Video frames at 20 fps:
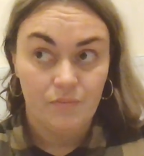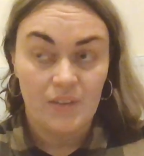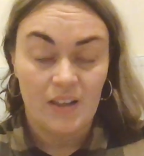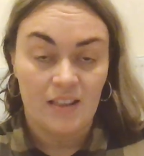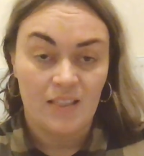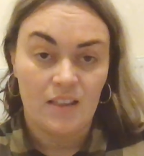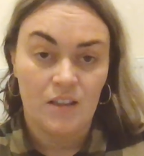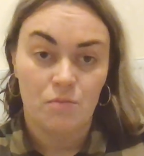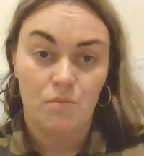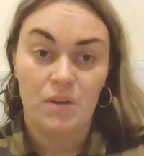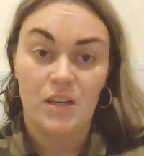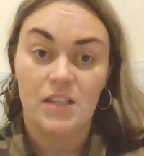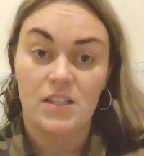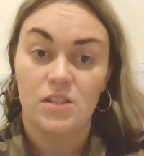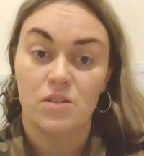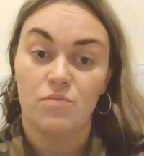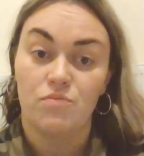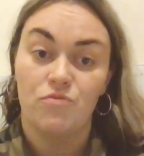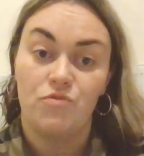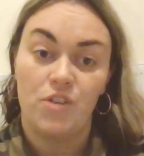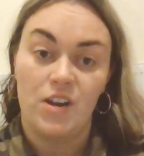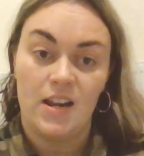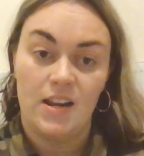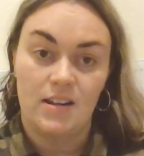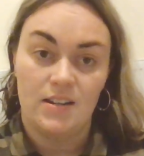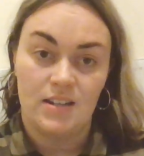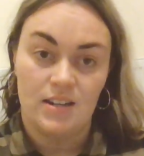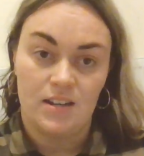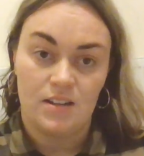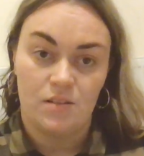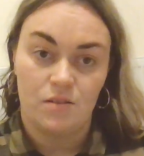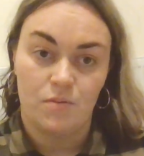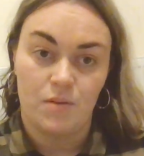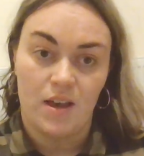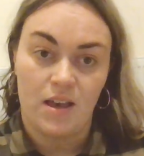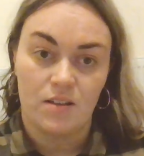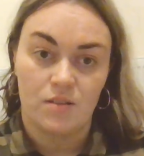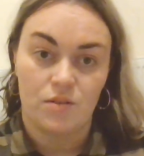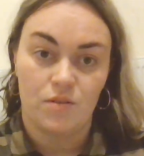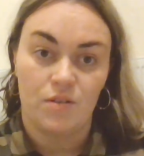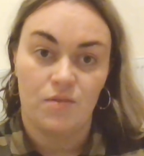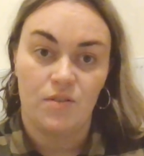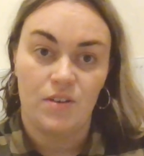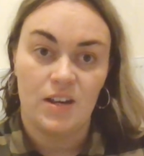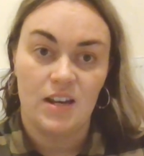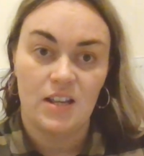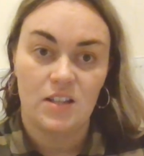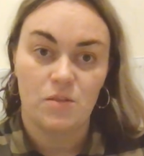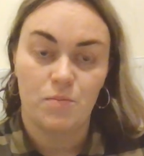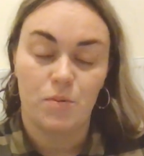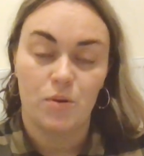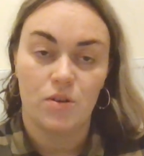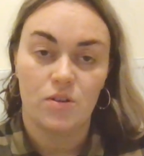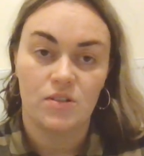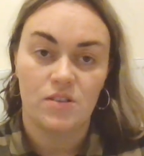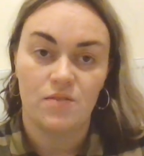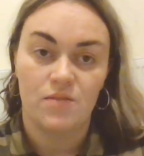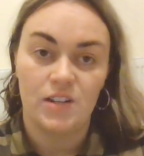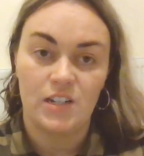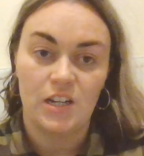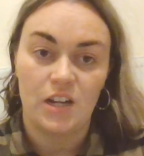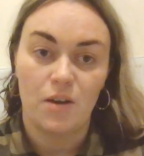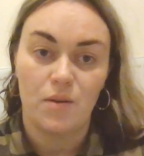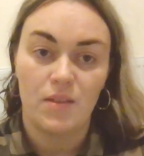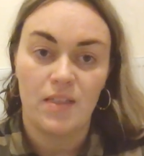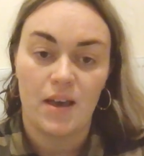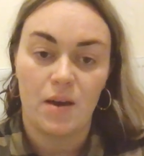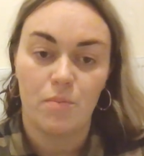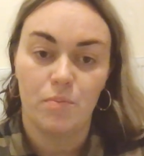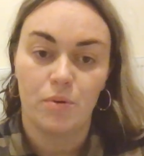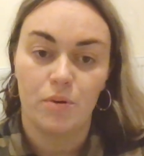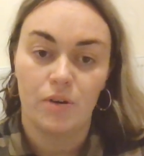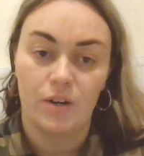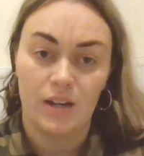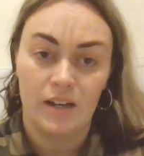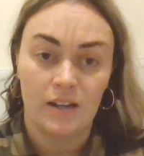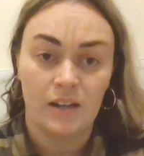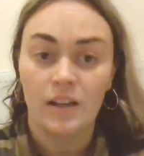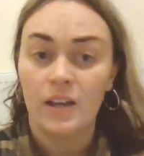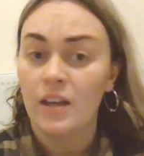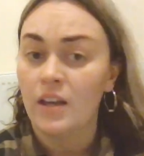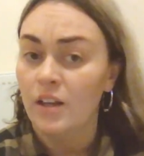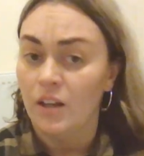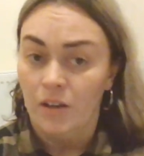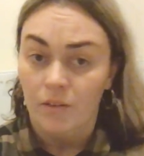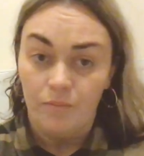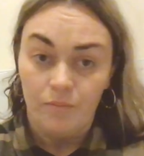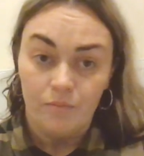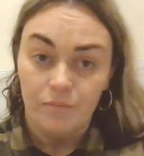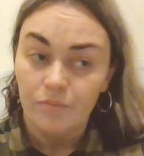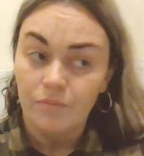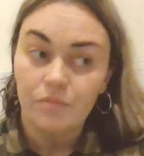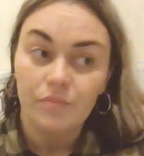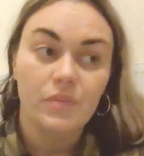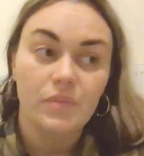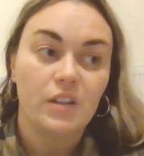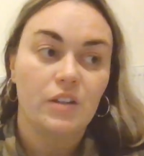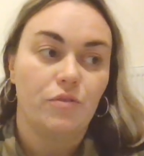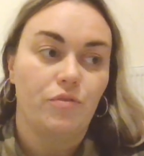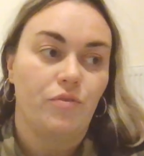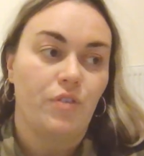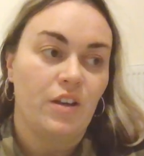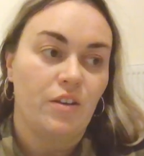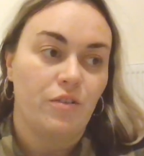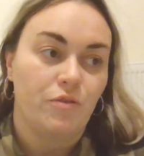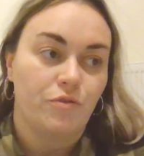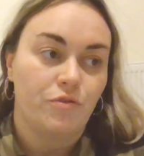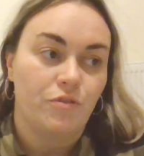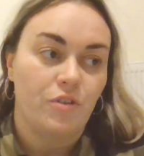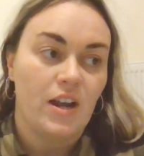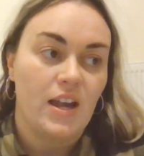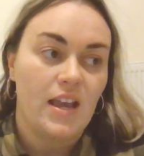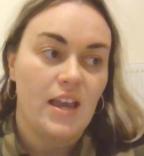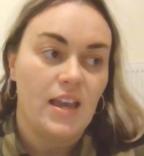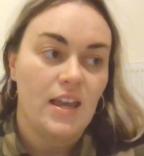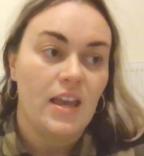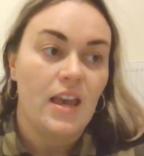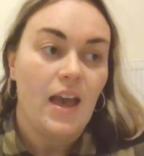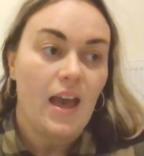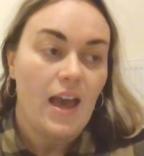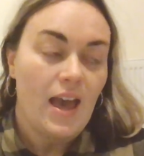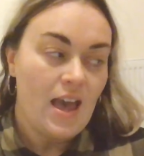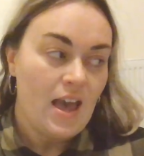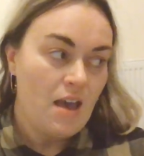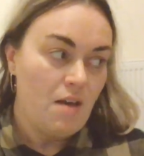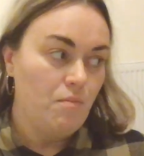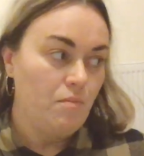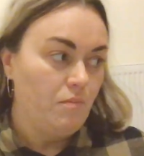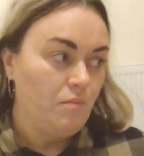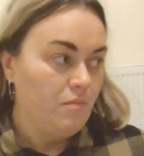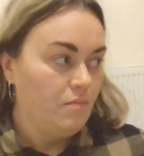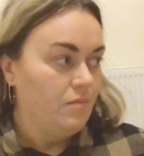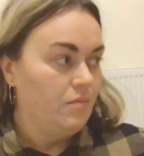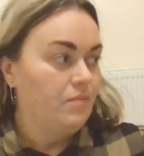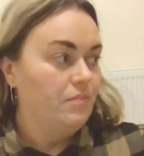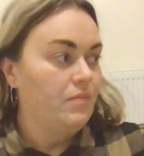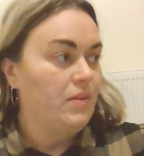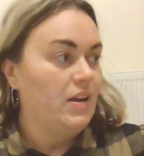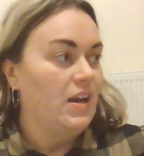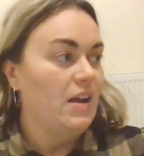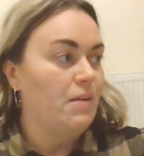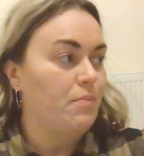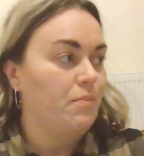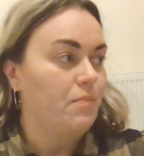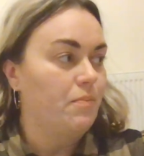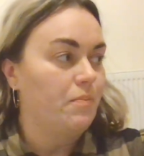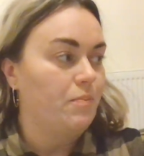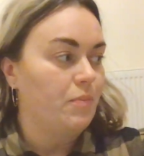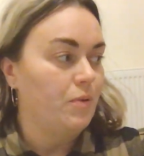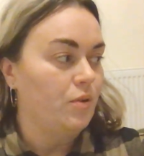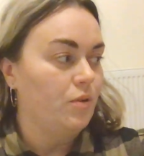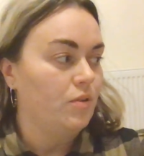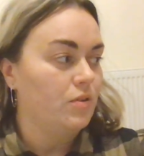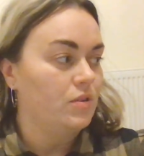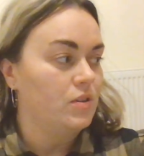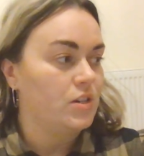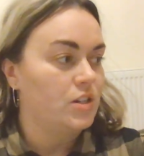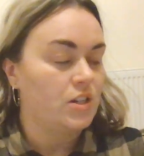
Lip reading: and there'll be some reading as well. So if you need to pause the video at that point, feel free. But